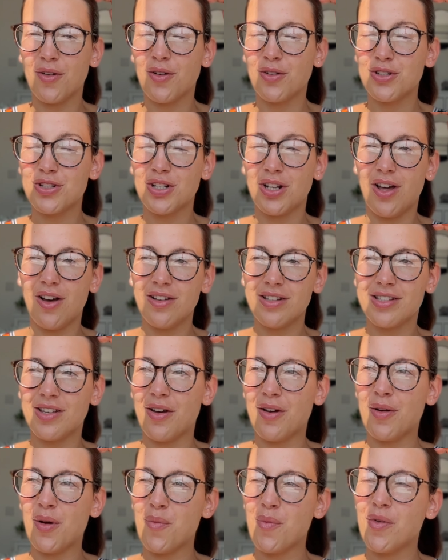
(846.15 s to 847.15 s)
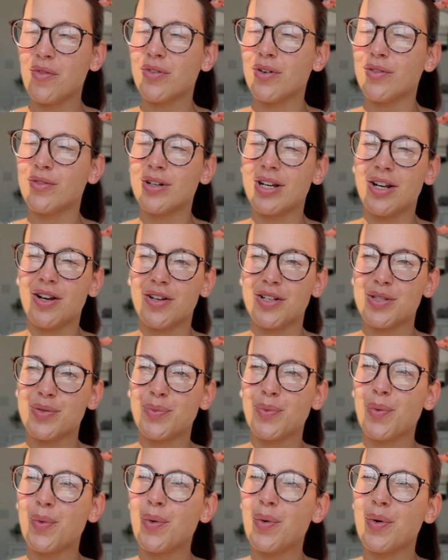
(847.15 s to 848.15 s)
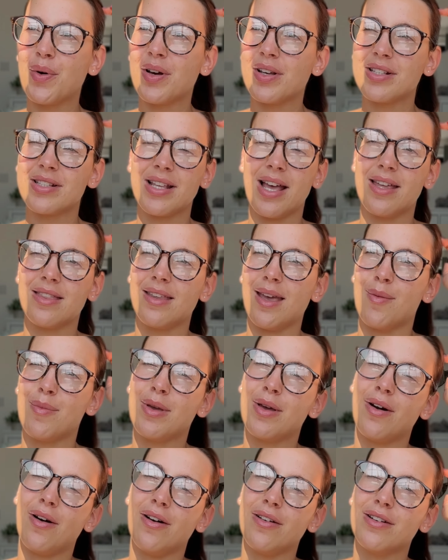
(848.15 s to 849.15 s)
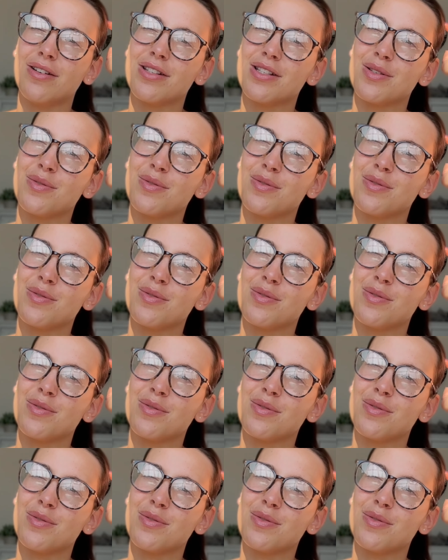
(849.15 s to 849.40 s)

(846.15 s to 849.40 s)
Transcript: got gelato and went for a really nice walk, sat in the Abbey Gardens.